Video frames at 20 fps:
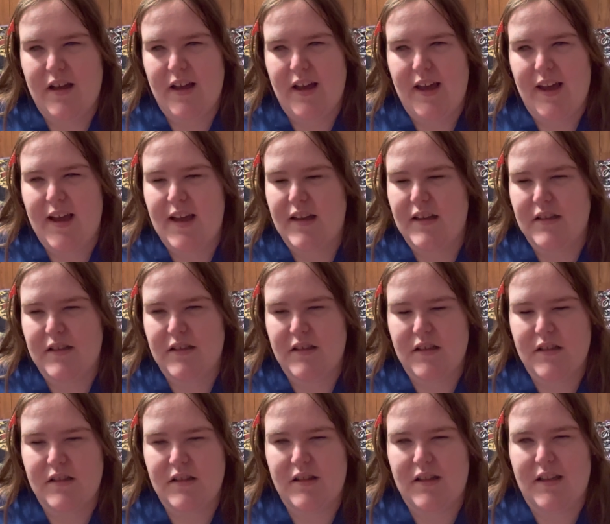and
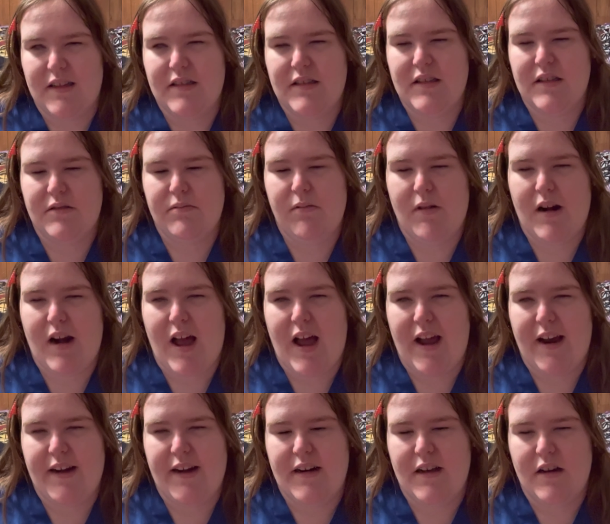this is what
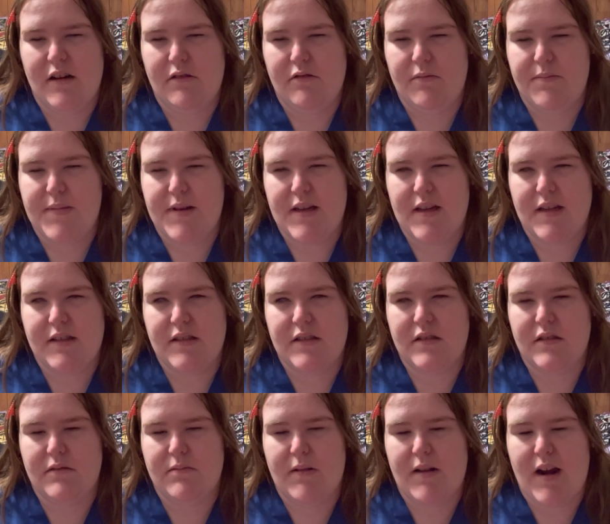I know because
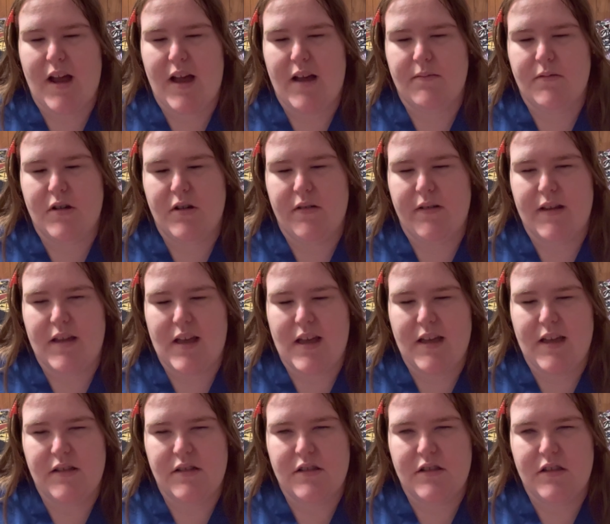this is what I'm going
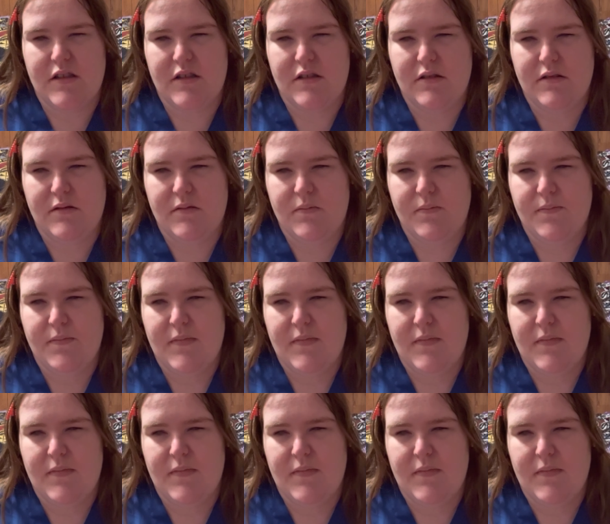into.